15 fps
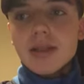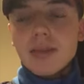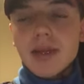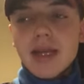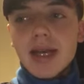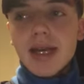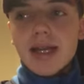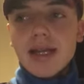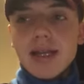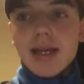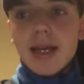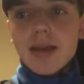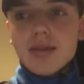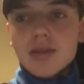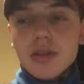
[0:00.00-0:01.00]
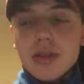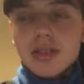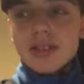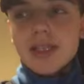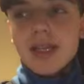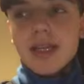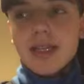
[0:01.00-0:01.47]
the big handicaps on the
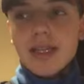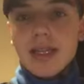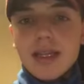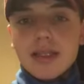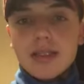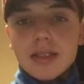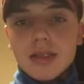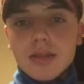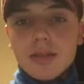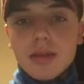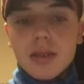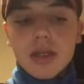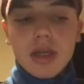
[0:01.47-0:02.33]
Saturdays, and